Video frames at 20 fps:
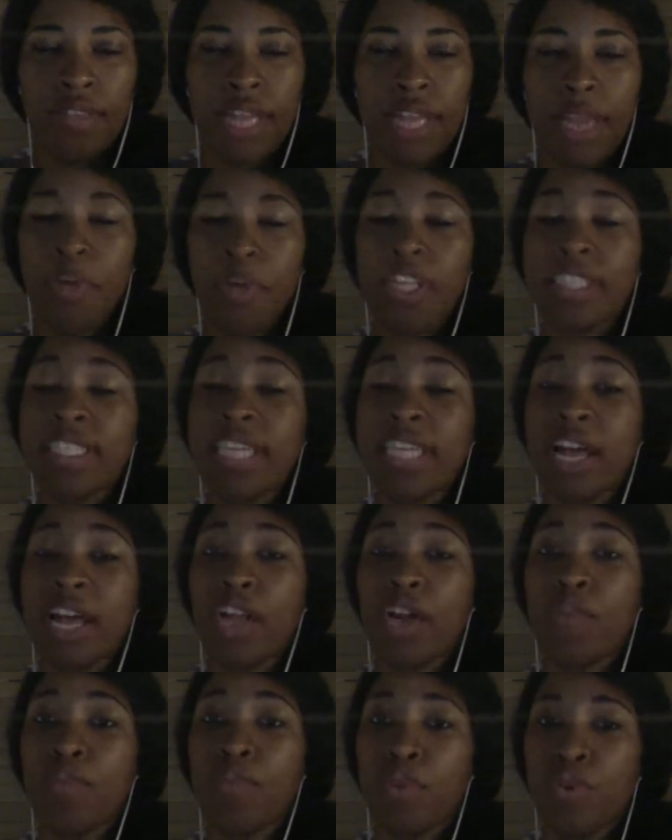they put
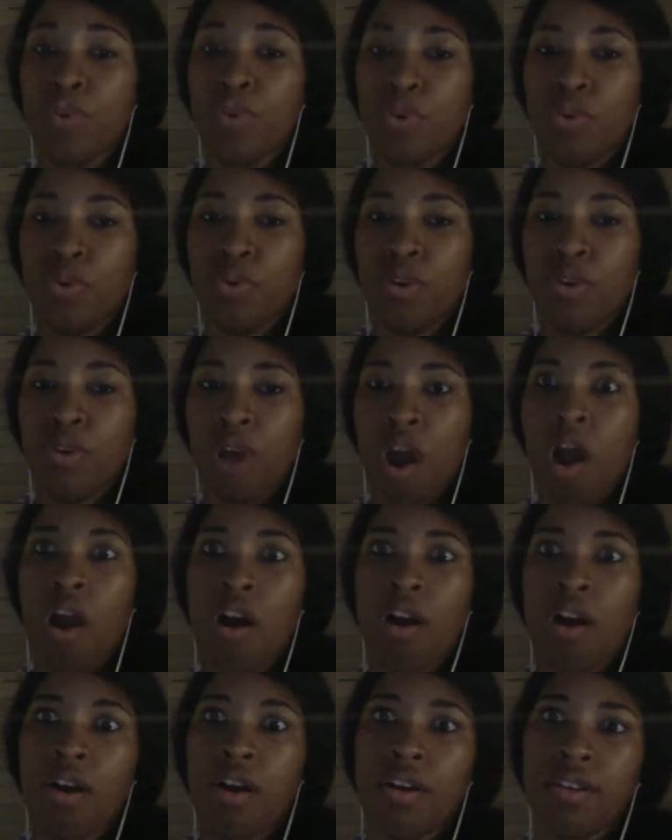Sailor Moon,
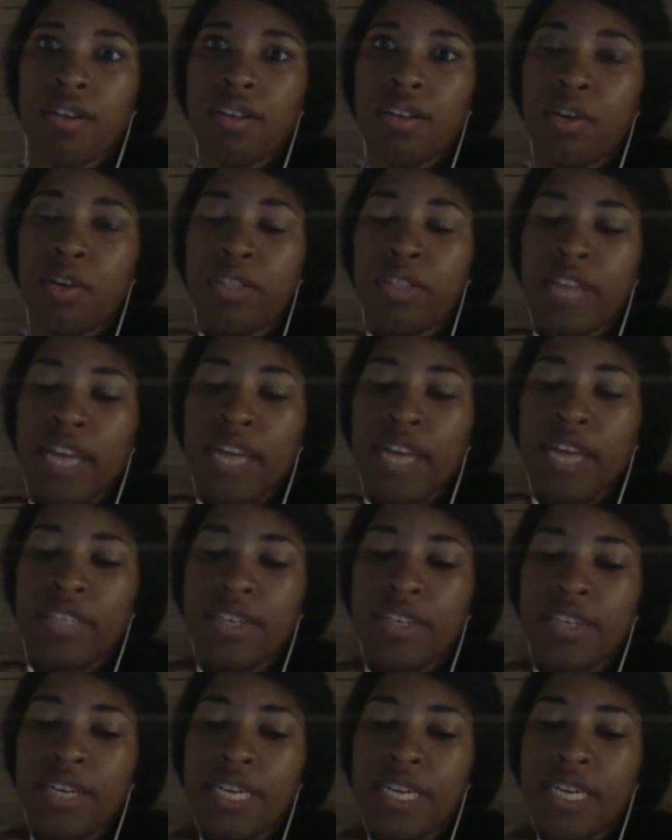that
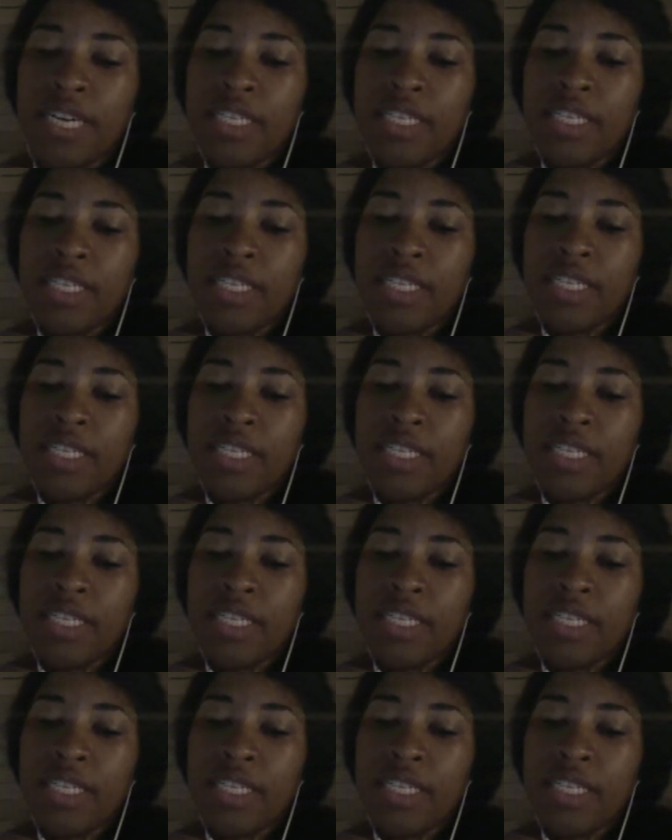series,